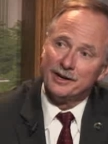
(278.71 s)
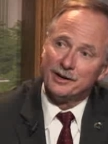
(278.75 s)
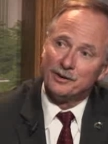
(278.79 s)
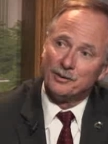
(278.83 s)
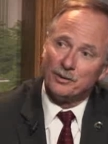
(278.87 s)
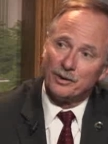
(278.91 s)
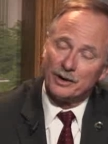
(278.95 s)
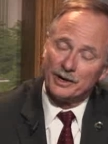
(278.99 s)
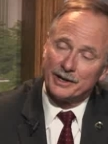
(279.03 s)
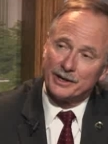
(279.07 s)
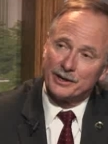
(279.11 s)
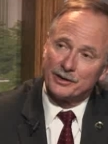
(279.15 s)

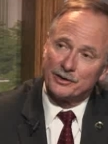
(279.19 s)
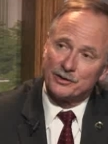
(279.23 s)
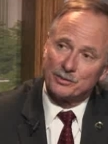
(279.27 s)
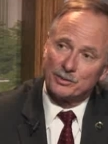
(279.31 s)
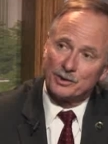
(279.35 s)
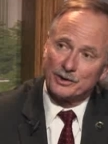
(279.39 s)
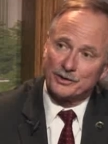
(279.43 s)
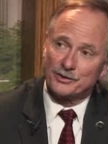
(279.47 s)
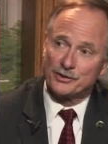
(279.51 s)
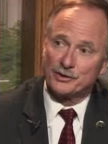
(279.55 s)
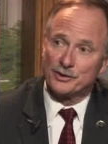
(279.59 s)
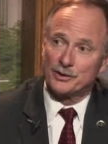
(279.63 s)
one is
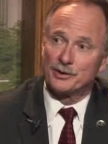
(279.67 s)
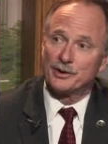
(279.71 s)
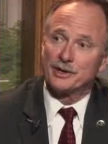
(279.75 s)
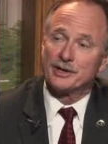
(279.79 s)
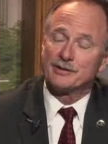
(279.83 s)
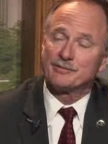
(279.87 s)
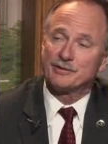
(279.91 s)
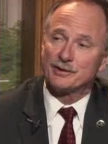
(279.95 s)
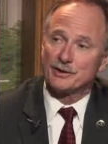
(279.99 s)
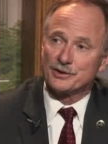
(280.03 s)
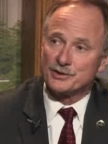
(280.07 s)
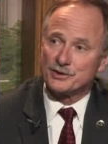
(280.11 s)
what's your
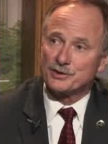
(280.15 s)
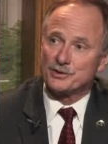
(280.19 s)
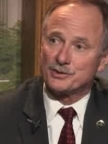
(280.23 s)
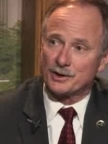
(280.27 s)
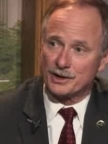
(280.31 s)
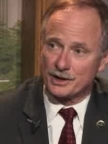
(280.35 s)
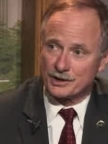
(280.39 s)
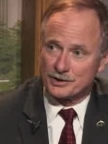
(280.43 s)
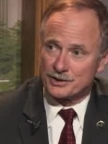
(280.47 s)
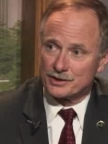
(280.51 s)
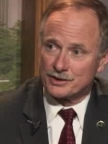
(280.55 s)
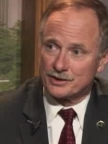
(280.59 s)

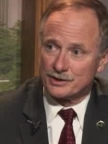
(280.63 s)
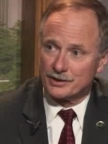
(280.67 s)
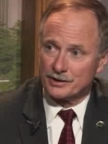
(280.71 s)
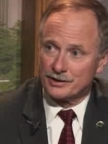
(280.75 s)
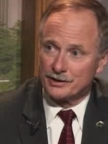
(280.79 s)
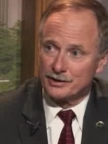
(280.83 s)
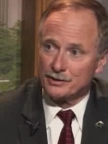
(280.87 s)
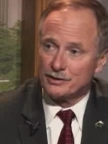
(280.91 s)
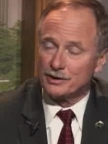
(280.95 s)
infrastructure.